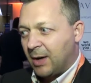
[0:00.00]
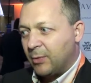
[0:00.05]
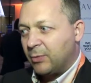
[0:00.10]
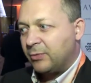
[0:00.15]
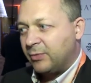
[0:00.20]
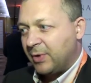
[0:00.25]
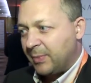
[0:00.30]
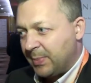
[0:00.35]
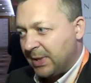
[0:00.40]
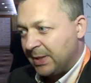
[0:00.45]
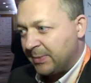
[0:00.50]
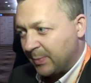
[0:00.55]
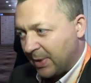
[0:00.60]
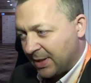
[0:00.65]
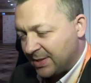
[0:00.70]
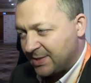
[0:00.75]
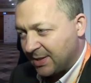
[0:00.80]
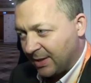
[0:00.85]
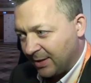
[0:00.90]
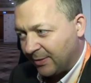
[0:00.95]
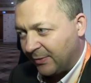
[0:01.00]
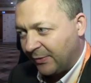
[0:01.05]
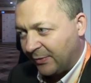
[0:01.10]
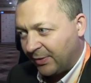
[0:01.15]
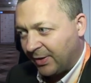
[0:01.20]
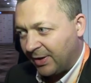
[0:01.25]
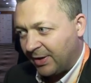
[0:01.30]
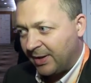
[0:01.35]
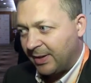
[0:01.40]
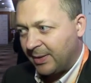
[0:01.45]
will repeat myself,
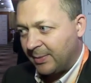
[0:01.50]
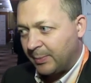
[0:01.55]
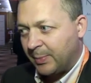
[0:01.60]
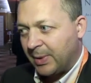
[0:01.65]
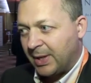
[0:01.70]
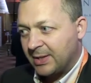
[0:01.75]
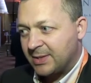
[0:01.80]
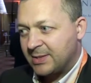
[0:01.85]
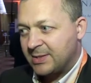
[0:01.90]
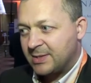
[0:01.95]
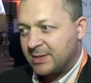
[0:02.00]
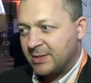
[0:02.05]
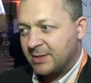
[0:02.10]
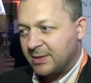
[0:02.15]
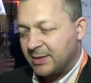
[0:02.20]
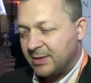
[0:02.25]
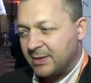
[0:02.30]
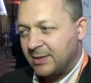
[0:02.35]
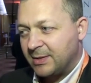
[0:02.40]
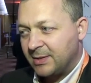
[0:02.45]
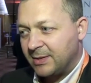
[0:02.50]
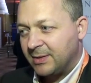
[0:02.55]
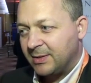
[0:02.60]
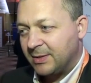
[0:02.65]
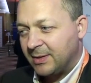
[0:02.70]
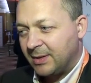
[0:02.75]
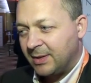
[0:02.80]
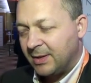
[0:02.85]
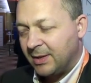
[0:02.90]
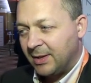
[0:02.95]
but
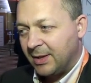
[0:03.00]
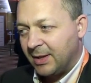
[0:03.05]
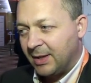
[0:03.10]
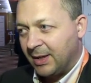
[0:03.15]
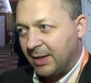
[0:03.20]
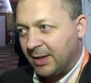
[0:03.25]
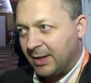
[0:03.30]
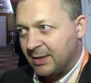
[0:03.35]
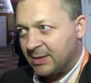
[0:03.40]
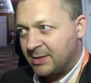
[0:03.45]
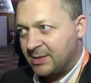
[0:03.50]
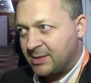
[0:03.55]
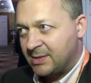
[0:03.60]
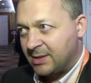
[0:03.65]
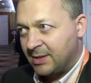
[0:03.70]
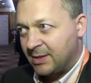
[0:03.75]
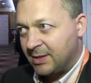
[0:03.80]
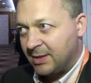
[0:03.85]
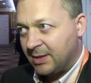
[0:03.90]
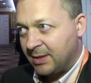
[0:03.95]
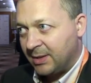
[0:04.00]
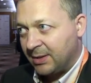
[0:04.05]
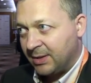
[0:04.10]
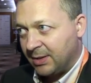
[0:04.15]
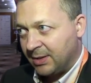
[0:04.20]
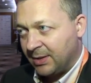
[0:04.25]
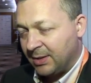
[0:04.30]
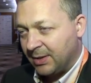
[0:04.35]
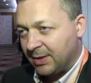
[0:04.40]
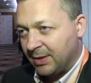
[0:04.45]
it's
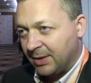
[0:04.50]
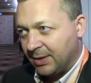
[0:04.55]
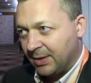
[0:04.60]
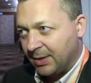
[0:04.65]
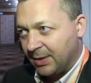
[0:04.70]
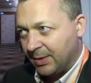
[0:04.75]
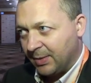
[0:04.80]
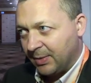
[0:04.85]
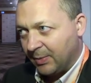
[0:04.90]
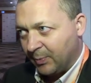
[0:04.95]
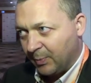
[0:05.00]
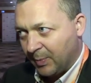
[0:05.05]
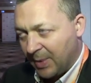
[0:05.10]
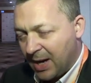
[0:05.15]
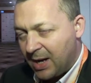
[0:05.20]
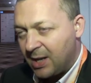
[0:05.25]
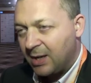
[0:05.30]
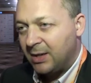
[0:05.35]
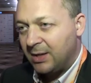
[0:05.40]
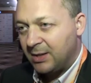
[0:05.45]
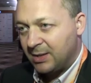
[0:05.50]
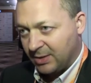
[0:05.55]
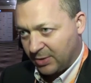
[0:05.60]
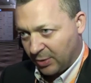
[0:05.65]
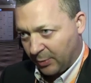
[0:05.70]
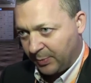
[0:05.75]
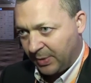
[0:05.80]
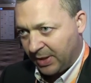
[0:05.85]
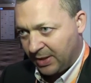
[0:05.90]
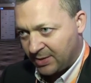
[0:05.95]
mainly the
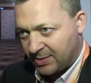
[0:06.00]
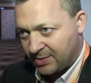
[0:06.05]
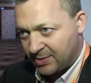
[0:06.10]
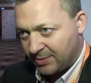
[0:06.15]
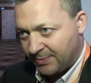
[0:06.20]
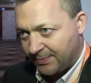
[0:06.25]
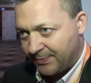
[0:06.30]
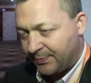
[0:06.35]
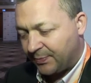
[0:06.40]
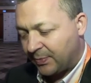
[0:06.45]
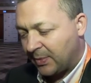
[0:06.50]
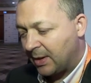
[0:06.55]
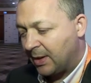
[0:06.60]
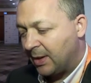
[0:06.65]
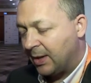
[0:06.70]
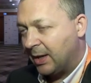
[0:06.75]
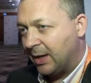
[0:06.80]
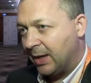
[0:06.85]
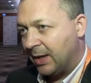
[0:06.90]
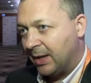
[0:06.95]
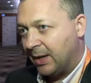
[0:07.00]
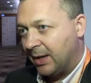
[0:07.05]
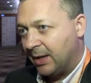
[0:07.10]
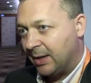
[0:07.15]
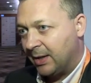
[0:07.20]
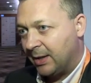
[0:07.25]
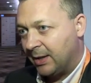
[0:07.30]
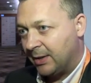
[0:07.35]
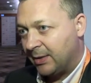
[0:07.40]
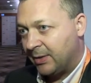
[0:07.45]
topics.
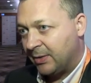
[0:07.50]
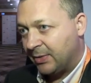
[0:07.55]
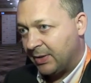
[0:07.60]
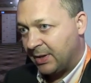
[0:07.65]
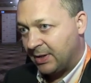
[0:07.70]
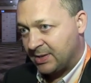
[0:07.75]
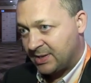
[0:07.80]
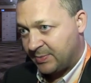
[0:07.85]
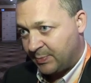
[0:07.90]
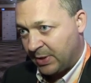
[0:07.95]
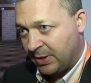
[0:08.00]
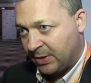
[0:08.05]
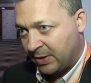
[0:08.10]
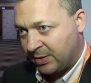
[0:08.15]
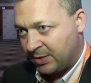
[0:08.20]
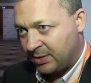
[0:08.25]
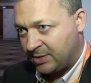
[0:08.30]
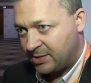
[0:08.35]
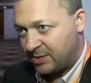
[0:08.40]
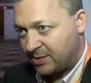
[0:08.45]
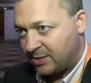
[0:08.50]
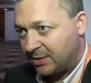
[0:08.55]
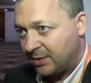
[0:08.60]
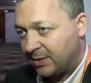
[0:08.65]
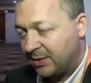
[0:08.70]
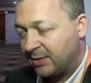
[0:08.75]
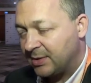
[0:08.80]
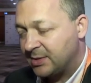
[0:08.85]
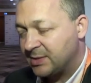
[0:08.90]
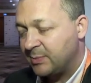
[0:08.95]
The speakers
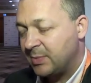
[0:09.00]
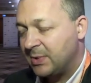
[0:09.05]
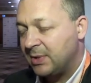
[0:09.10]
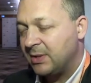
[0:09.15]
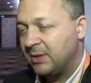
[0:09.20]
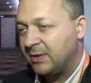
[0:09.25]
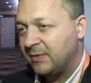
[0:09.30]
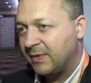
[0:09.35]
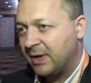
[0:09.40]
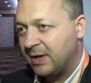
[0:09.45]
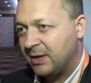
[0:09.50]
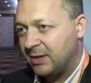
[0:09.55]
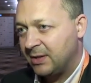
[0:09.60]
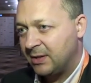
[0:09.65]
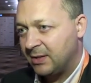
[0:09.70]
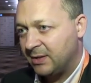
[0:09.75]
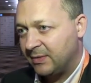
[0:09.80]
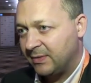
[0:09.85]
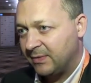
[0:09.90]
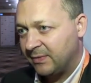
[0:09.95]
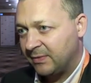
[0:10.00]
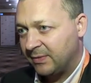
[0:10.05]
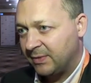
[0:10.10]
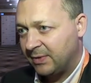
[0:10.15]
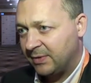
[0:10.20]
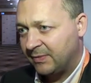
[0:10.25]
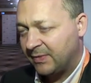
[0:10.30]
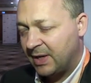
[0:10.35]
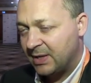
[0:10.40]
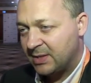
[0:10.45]
has been
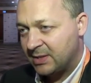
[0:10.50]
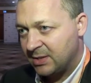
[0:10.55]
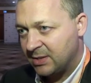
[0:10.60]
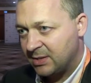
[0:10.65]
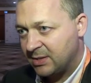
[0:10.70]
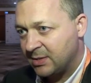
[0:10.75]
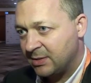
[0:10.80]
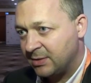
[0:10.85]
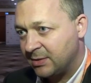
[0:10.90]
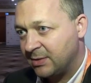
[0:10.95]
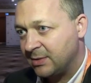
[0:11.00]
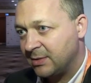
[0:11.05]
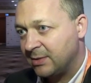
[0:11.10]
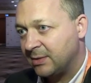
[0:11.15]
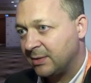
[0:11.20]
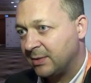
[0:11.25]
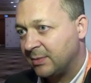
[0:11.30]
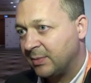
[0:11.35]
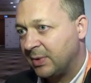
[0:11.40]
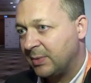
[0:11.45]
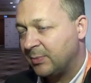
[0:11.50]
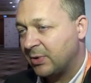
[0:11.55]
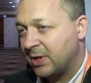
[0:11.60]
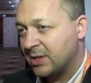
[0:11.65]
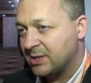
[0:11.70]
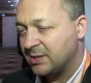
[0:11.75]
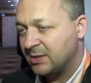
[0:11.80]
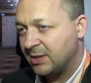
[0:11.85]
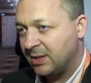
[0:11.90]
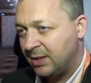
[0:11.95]
invited to be
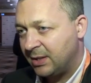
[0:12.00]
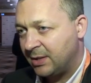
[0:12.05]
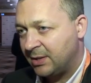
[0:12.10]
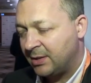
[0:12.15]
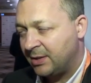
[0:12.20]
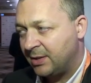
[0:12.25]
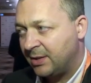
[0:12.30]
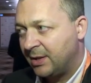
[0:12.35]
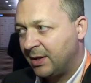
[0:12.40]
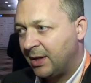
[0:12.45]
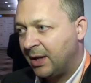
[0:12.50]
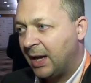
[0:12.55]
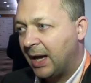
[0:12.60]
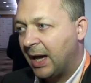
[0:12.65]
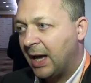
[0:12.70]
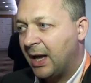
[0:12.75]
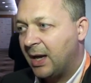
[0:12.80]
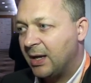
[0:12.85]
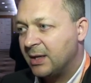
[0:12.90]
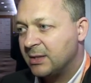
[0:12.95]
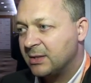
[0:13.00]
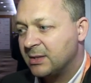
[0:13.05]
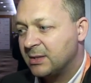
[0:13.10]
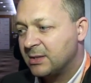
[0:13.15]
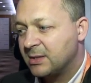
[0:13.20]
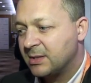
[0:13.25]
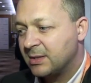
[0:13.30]
present here, and